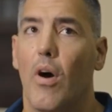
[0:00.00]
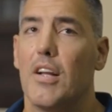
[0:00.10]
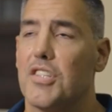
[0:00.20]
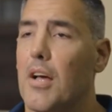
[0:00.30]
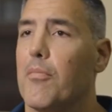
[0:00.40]

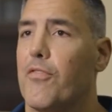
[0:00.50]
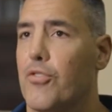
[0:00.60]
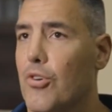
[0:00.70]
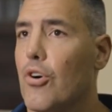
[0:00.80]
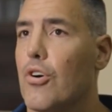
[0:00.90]
watch some
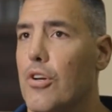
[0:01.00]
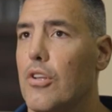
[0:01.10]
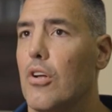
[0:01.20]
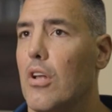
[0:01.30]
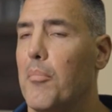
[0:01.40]
soccer
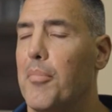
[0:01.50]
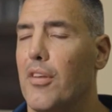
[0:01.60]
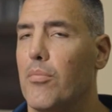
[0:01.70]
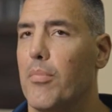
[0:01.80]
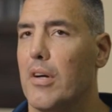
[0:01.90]
in the
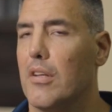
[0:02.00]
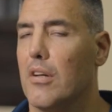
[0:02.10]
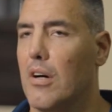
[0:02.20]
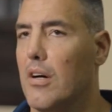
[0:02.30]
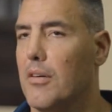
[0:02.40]
Olympics,
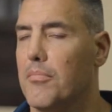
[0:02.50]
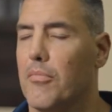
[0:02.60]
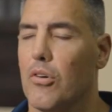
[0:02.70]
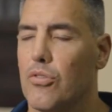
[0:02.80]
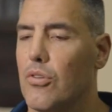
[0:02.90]
but
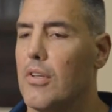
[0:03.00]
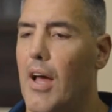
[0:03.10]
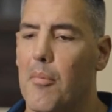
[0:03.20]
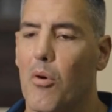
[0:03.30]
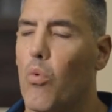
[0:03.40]
most of
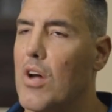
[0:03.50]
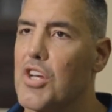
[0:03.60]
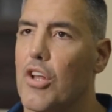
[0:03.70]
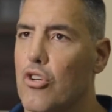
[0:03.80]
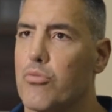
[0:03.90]
the time I
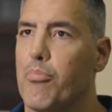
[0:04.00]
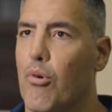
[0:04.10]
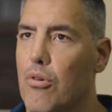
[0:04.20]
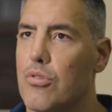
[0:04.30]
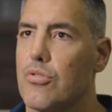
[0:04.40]
watch other
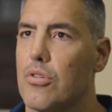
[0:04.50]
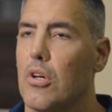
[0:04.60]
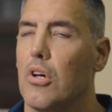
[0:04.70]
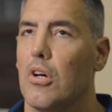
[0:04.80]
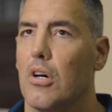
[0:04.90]
sports.
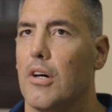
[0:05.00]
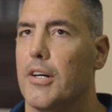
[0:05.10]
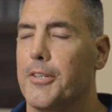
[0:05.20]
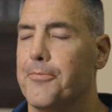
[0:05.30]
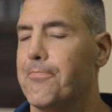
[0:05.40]

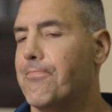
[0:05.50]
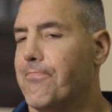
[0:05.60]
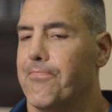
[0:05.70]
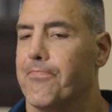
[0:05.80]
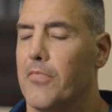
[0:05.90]

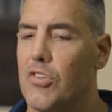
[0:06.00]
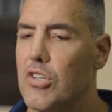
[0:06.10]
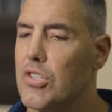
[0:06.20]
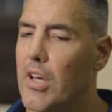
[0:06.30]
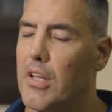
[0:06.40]
It's
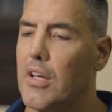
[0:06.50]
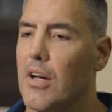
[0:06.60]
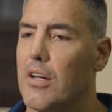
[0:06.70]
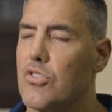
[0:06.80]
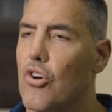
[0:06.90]
just like
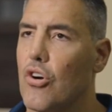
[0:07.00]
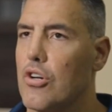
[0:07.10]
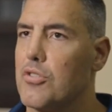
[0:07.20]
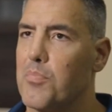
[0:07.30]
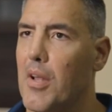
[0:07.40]

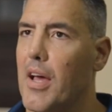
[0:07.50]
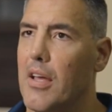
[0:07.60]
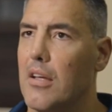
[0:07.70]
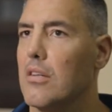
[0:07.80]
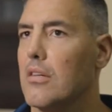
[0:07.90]
soccer is
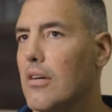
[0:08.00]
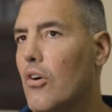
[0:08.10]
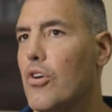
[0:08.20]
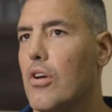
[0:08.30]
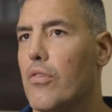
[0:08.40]
played
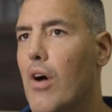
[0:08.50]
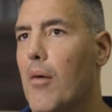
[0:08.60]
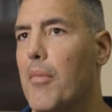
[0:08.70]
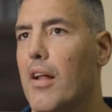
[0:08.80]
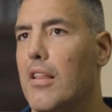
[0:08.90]
all year
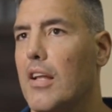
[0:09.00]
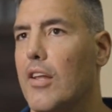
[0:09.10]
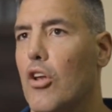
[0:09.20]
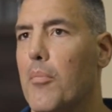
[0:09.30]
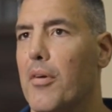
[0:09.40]
round, but I
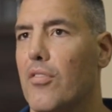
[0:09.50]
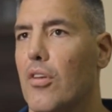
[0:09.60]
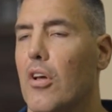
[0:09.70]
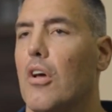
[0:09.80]
think the Olympics,